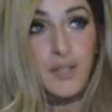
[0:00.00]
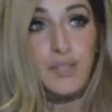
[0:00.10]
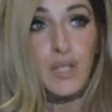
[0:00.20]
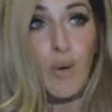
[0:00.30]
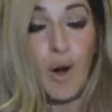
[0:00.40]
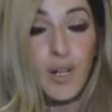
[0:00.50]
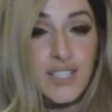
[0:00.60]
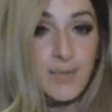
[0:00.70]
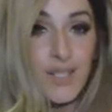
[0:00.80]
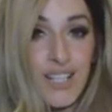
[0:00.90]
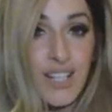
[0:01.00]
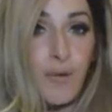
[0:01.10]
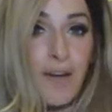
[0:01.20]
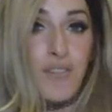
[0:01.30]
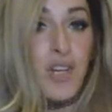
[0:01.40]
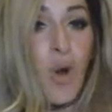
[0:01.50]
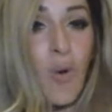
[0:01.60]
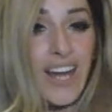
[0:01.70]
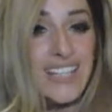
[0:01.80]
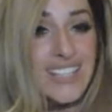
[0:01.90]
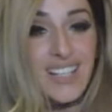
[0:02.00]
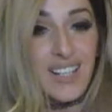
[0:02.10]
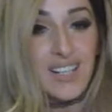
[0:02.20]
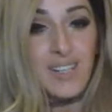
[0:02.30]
So ultimately, you have no idea